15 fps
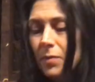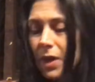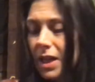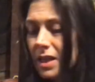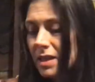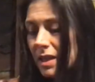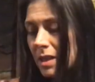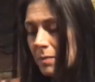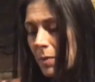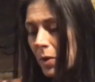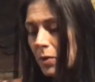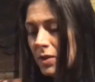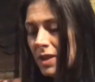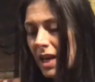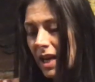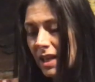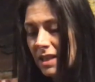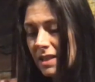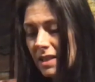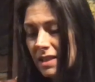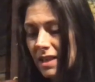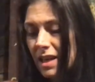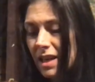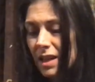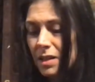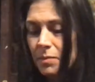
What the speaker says: because exposed ends,